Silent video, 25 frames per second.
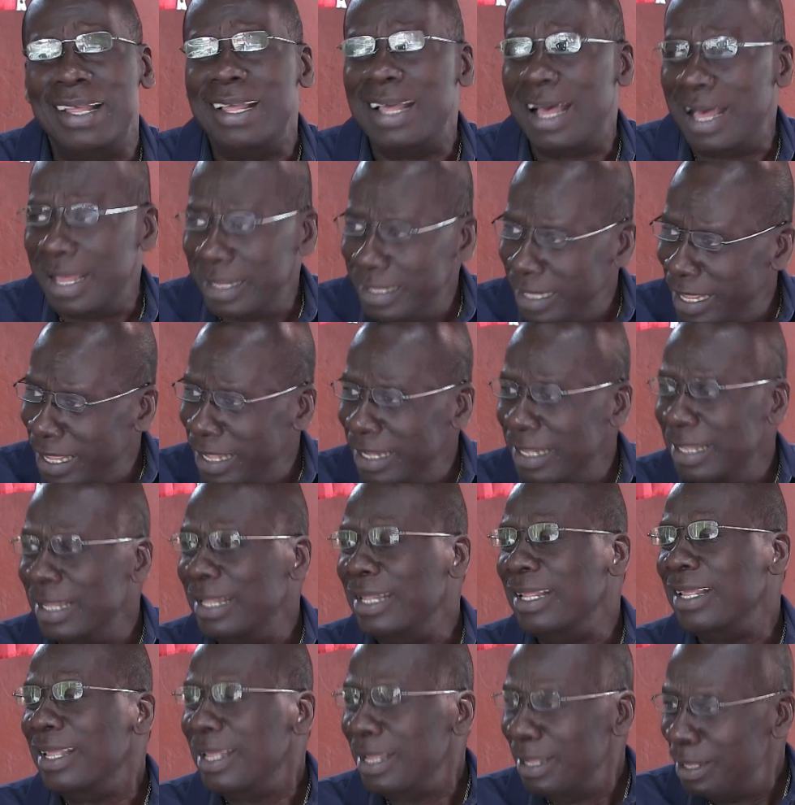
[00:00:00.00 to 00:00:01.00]
and
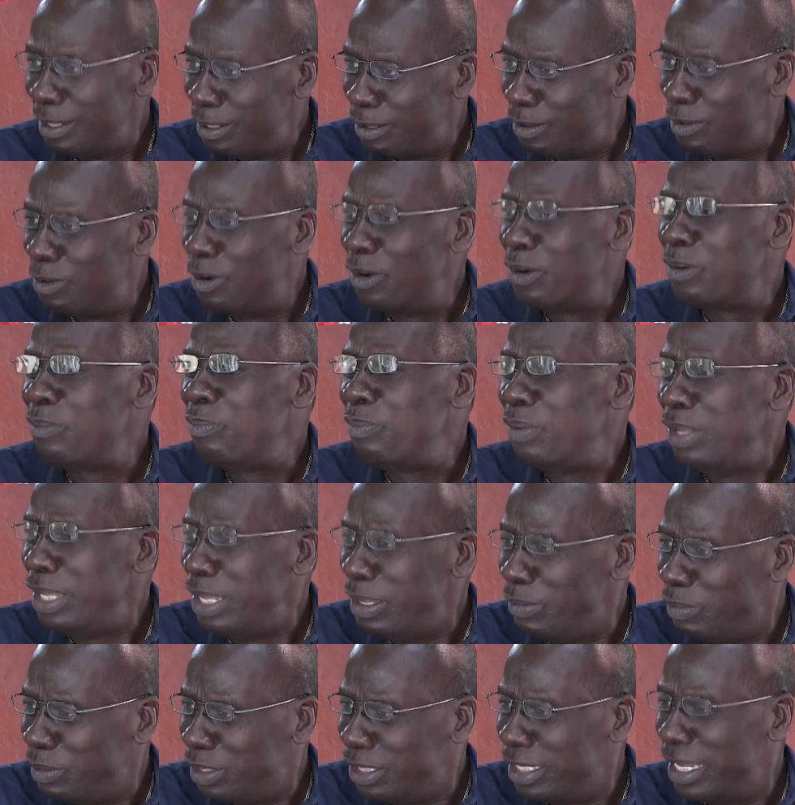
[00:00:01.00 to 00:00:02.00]
then Door
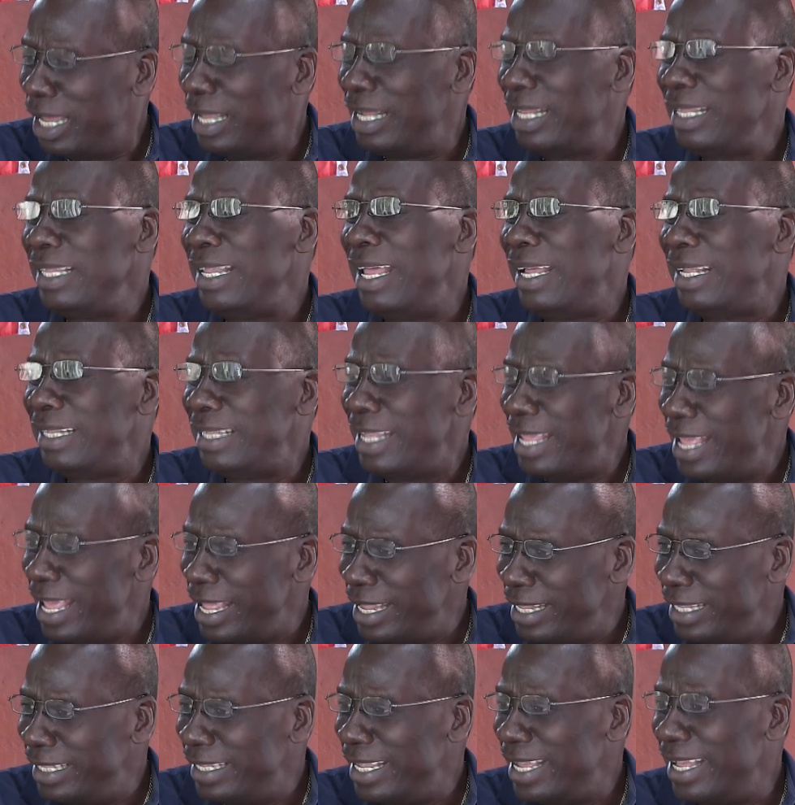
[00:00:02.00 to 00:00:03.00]
Peep shall not
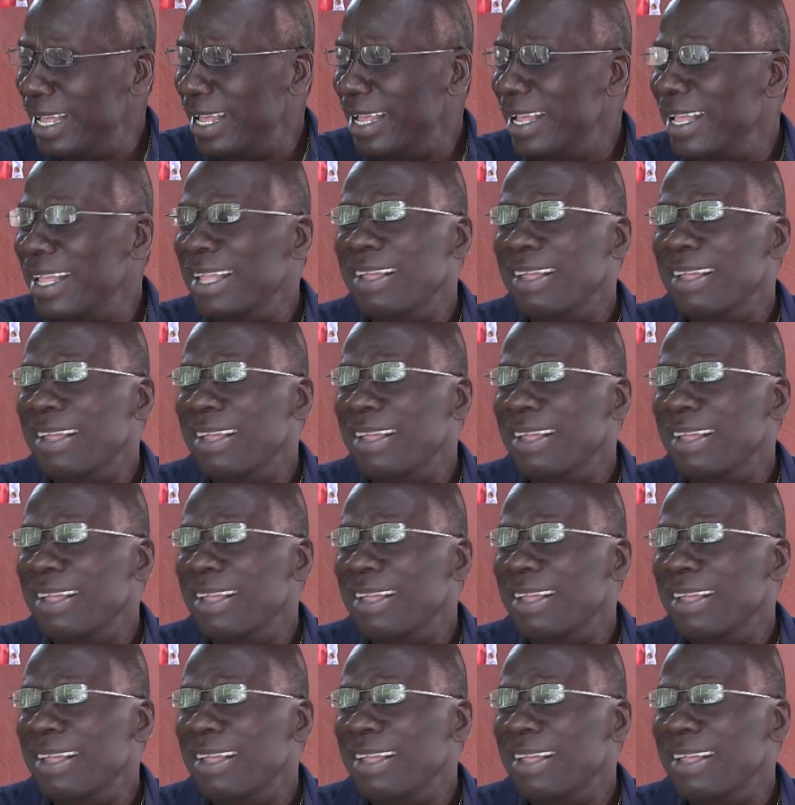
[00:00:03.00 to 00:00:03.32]
enter.